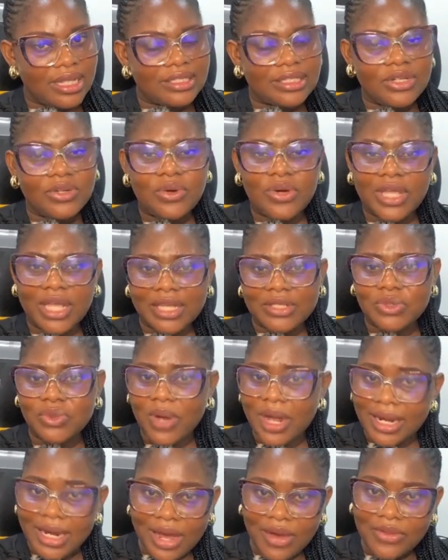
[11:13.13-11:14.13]
Is it okay
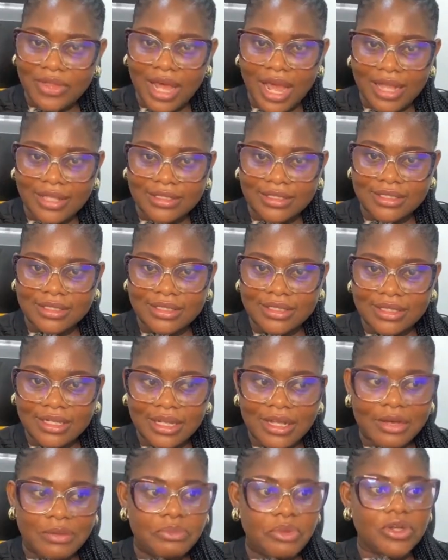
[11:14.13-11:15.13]
to allow that?
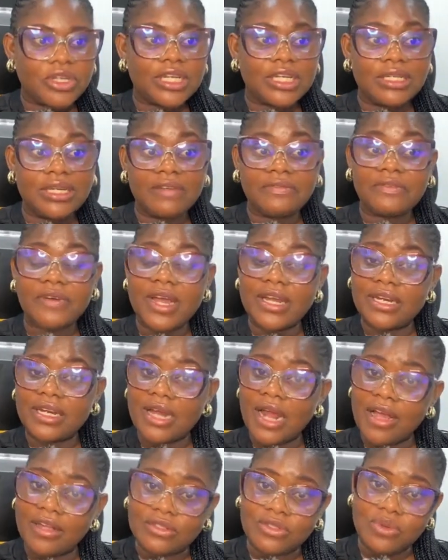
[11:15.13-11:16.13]
But they find
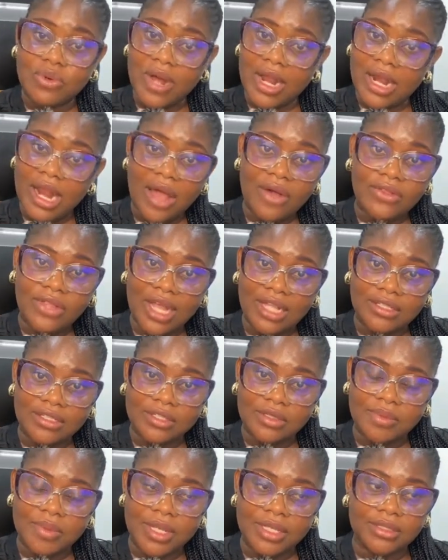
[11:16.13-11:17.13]
it hard to allow
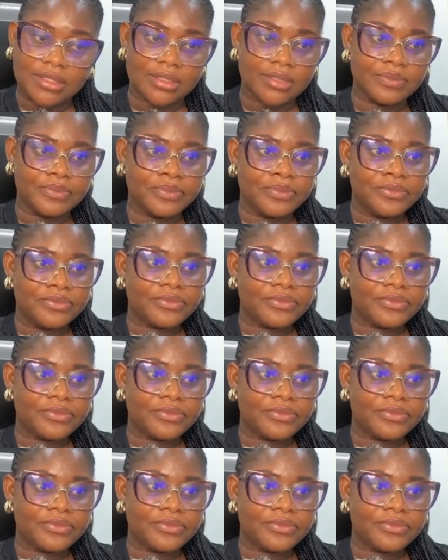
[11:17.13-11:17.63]
that space.